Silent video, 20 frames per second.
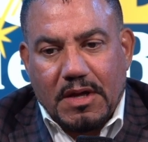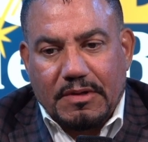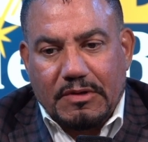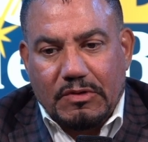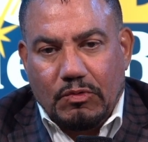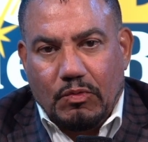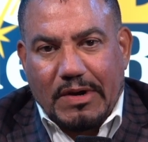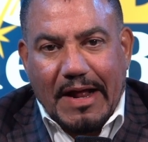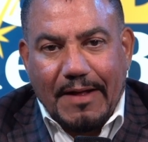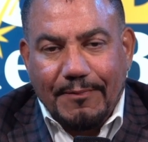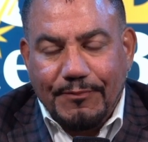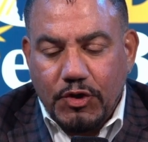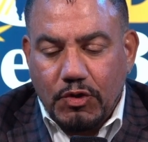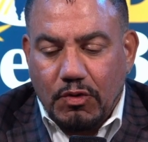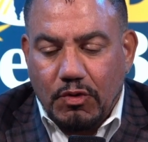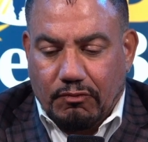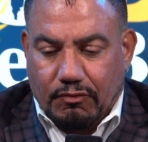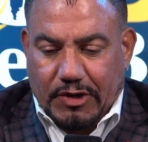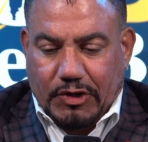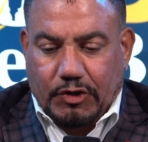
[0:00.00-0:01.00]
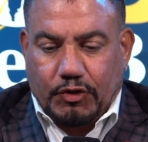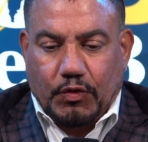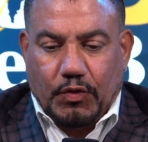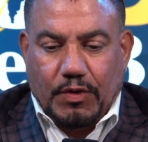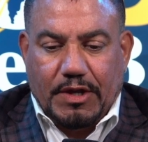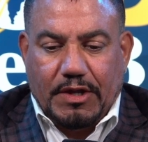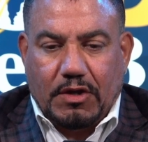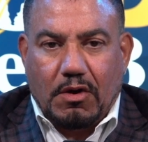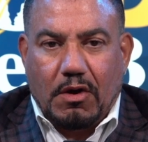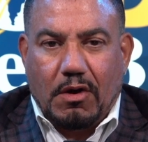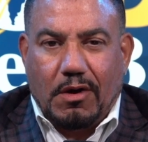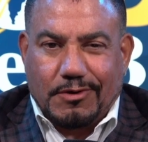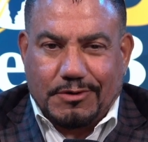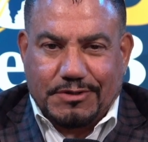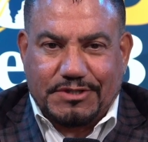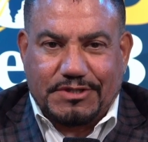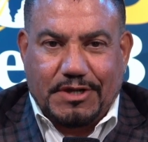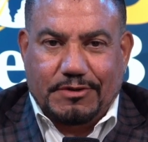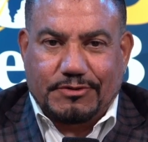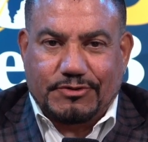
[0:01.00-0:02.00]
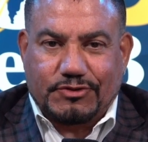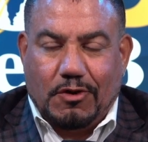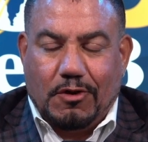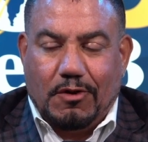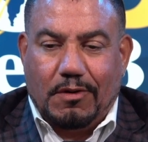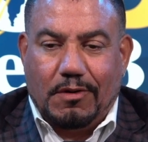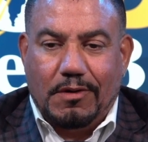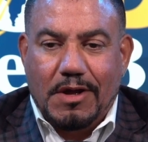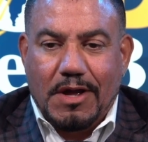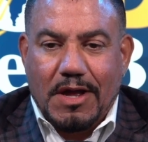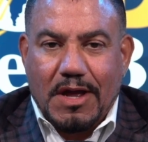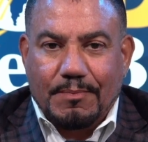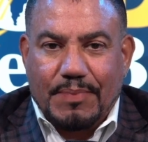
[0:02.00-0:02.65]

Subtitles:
When I do a recruiting call or sales call,